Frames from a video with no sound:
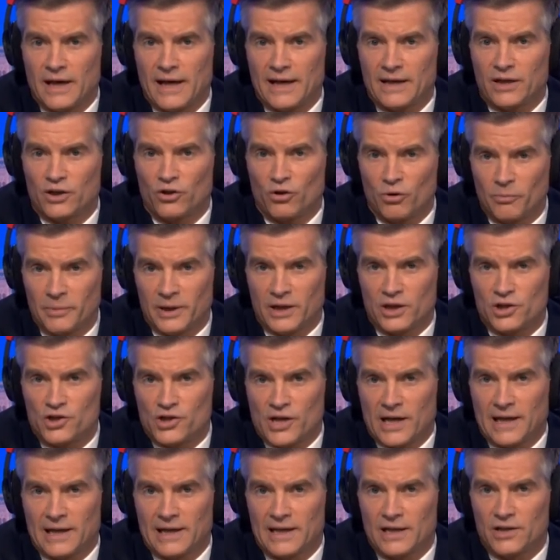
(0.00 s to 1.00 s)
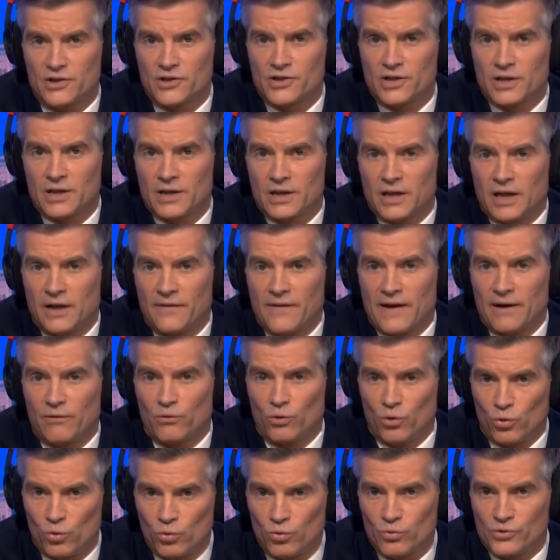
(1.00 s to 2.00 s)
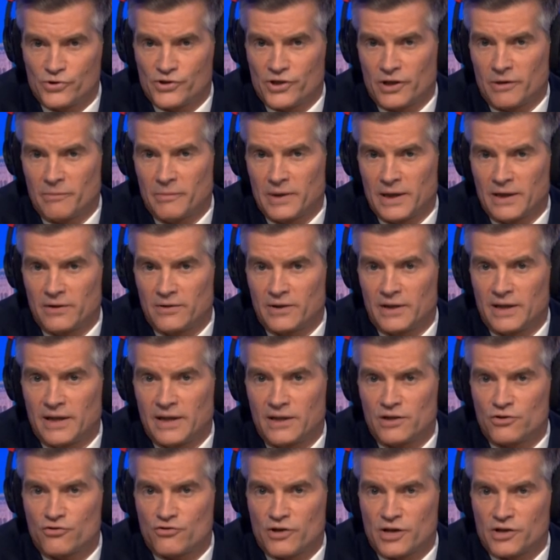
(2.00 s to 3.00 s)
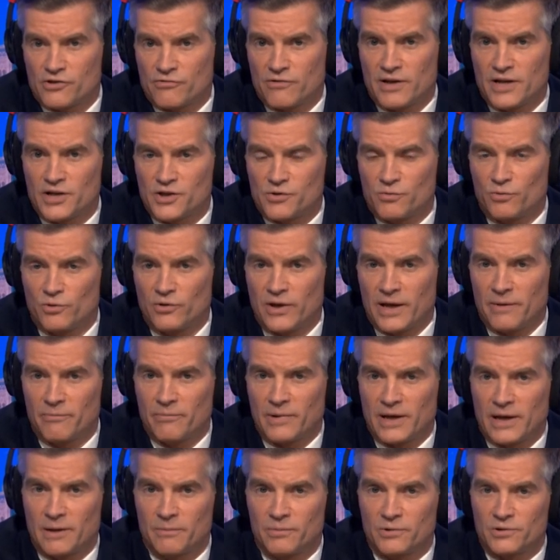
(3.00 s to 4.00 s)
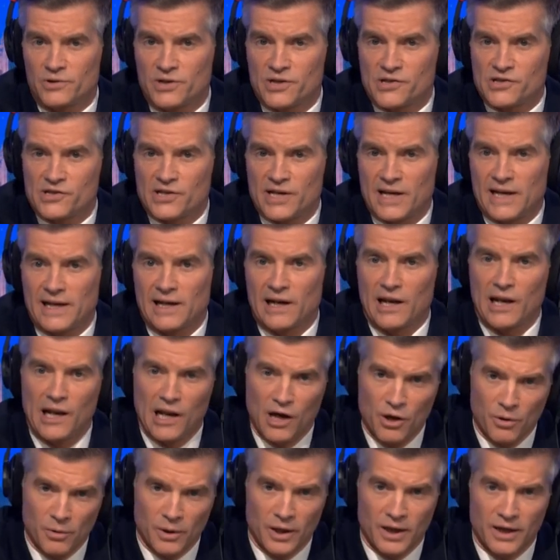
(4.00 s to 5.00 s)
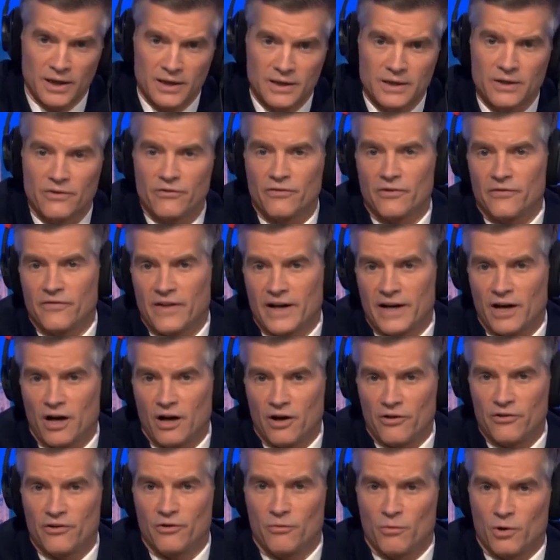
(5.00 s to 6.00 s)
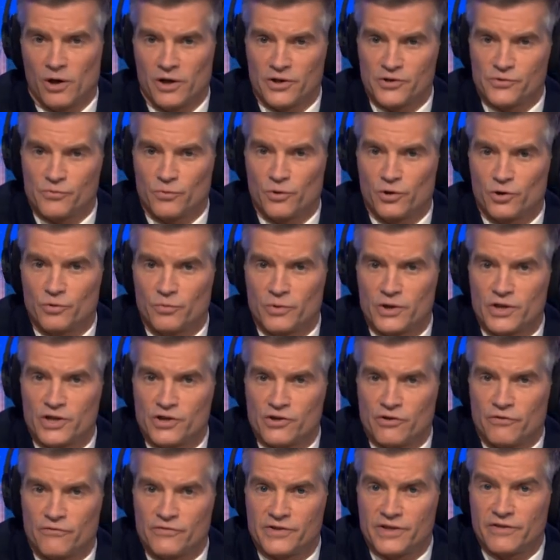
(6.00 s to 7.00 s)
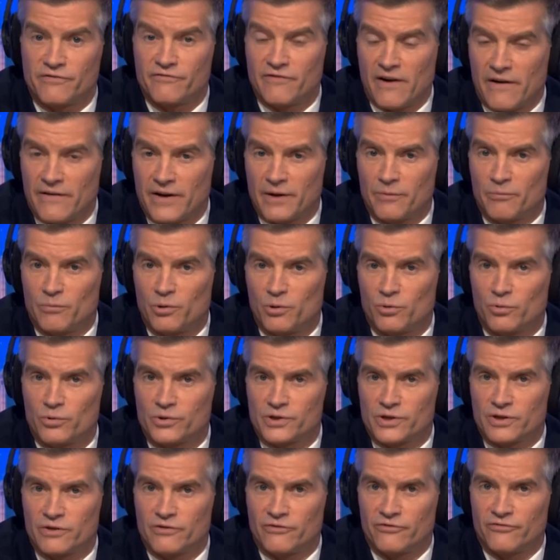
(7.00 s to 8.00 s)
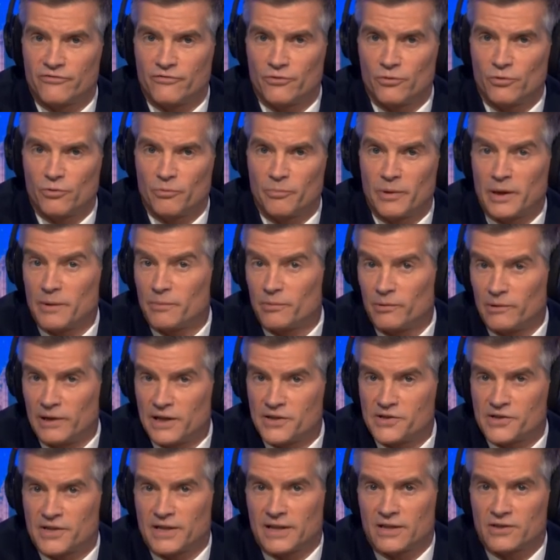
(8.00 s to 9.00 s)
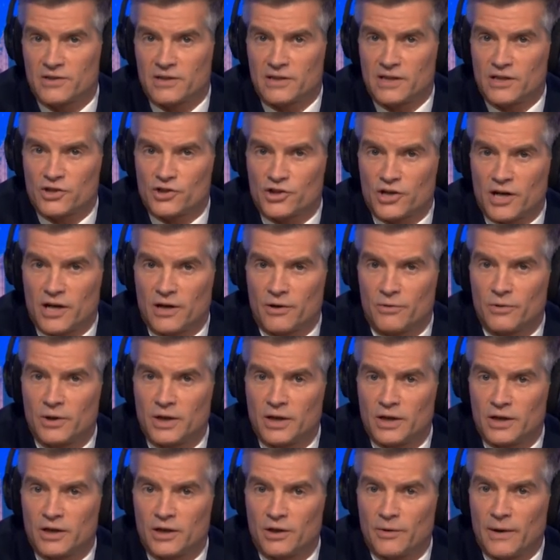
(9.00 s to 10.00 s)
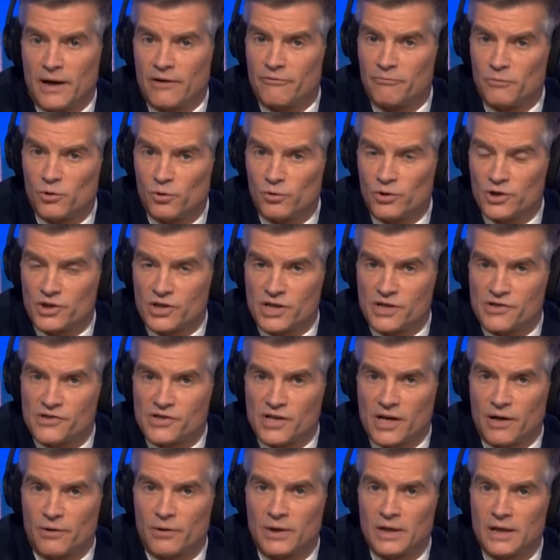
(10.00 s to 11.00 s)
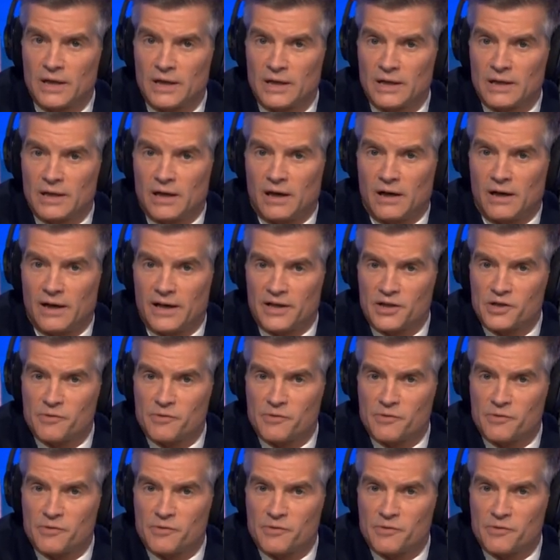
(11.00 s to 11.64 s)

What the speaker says: economic challenge, and that will also mean that interest rates will then be able to stay lower than they otherwise would, which is obviously very important for people listening to this show who have mortgages. So I